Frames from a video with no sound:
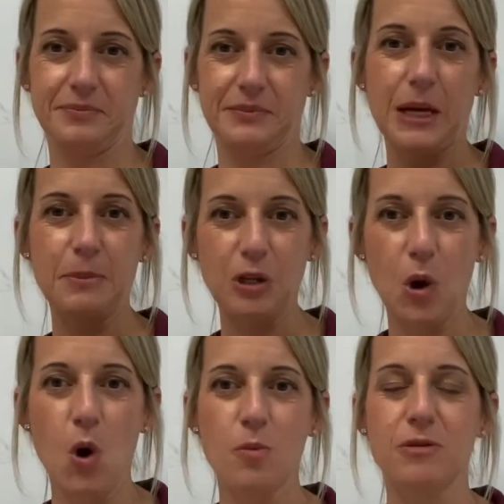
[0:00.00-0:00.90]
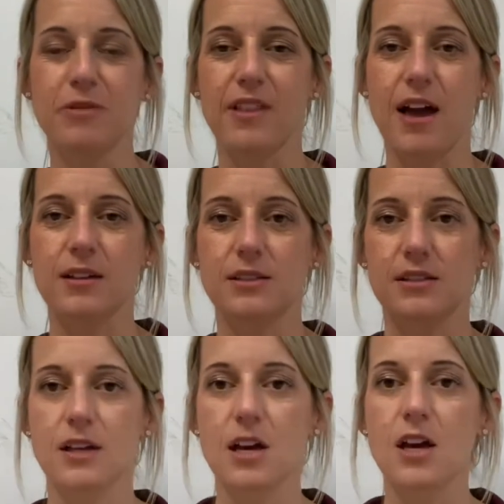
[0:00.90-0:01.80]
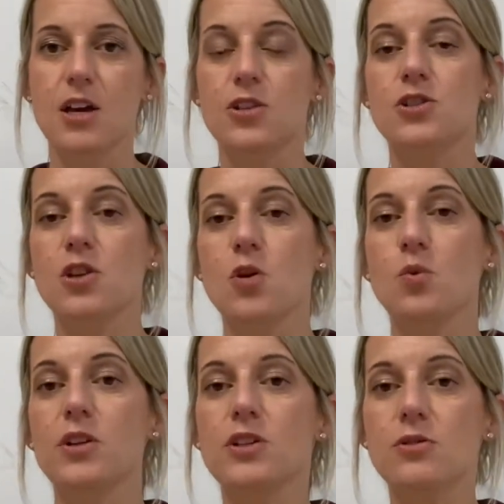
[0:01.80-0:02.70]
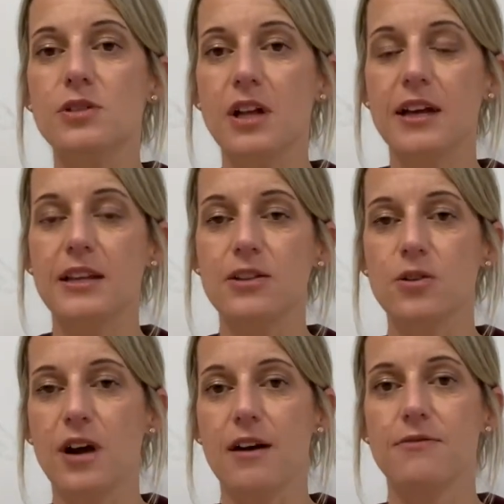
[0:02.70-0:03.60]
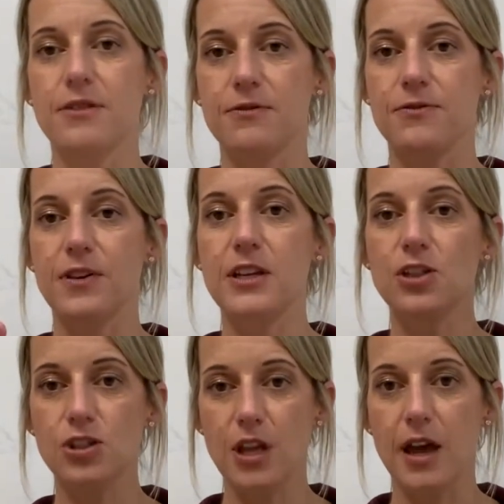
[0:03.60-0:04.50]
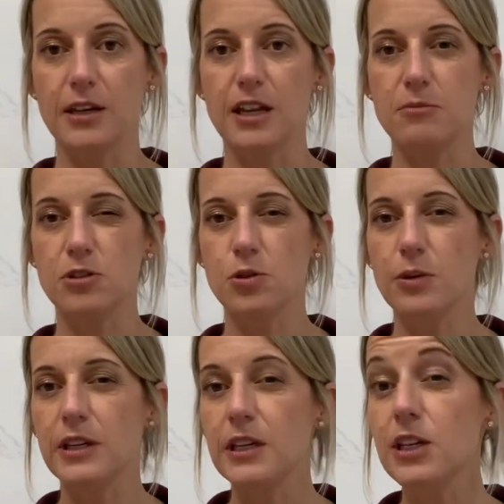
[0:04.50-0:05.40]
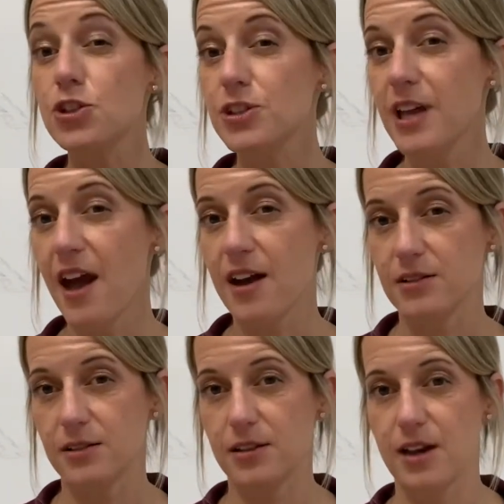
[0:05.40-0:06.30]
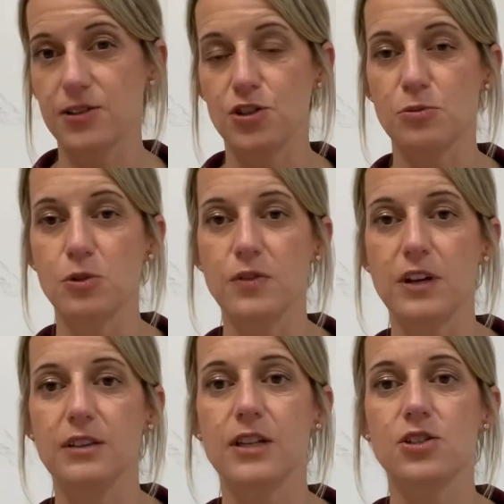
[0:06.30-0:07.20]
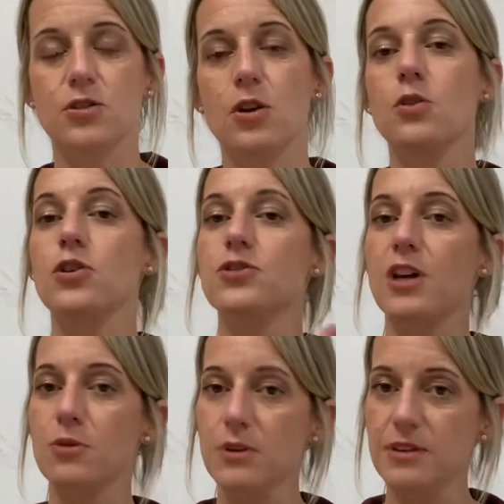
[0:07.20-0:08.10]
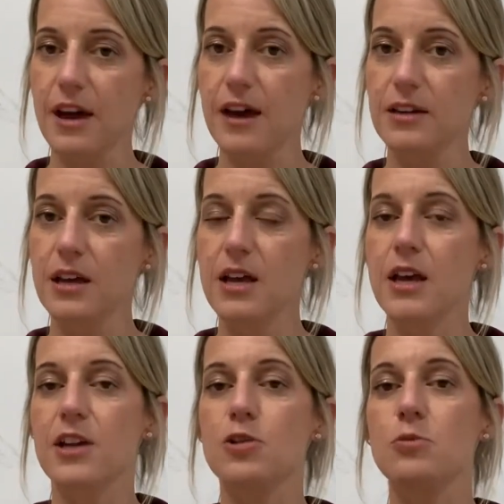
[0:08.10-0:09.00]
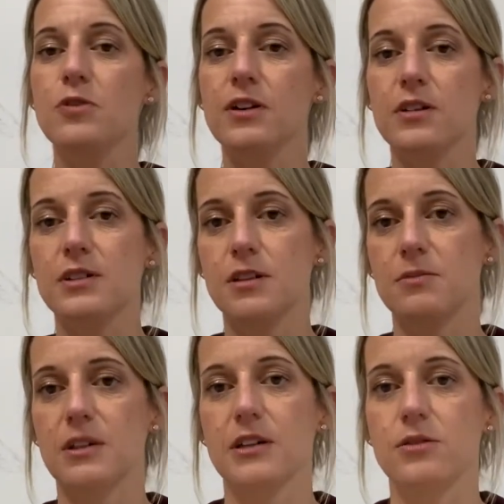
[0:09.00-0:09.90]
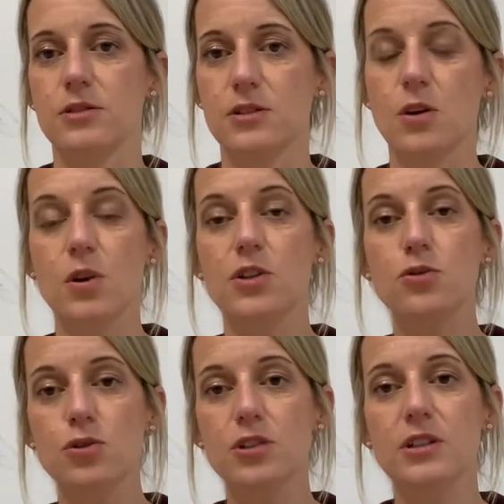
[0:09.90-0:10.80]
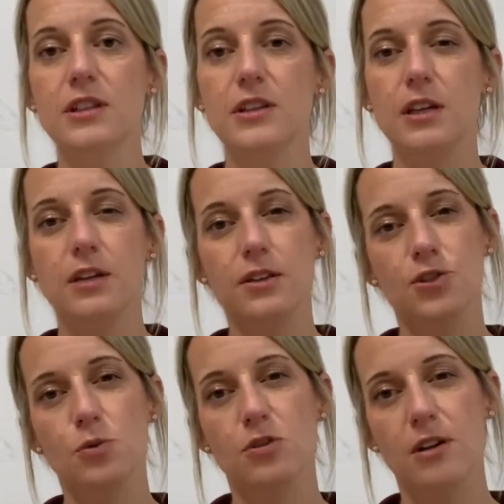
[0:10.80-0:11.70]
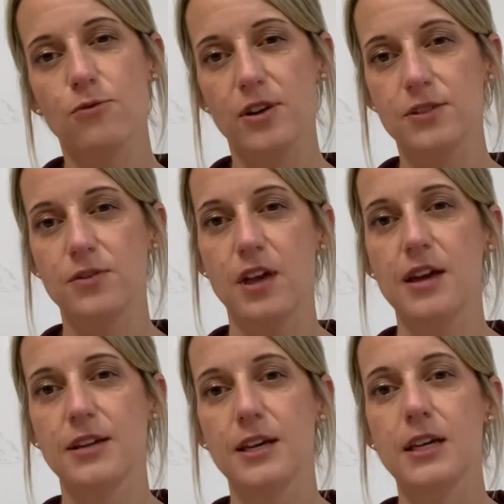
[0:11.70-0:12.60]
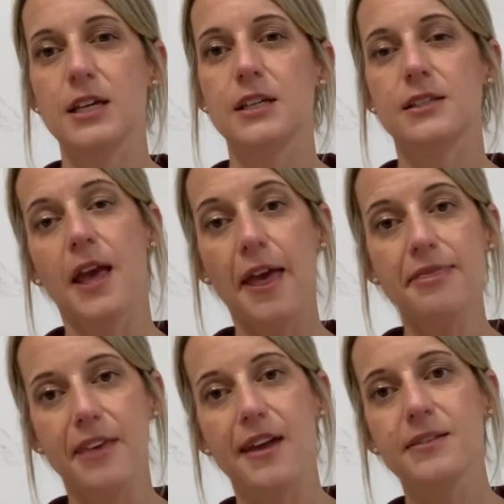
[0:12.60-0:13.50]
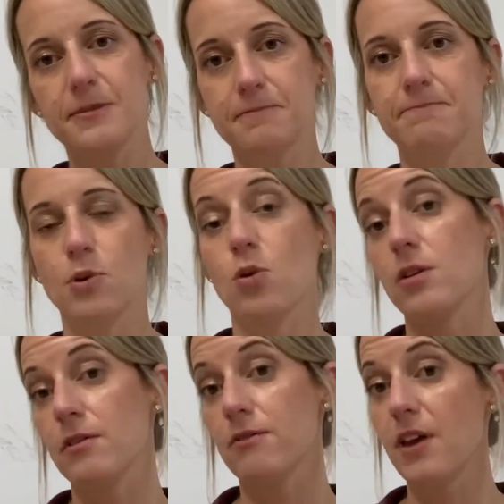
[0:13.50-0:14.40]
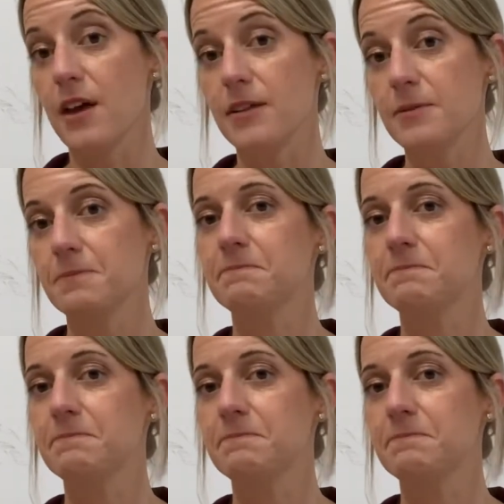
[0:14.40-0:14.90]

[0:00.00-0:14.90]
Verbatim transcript: I'm going to go home and relax. So when you sign it, you'll have the finish sign in between each task as you're moving. It lets you know you're done with that and you're moving on to something else. So usually the English word I voice for that is and then or then,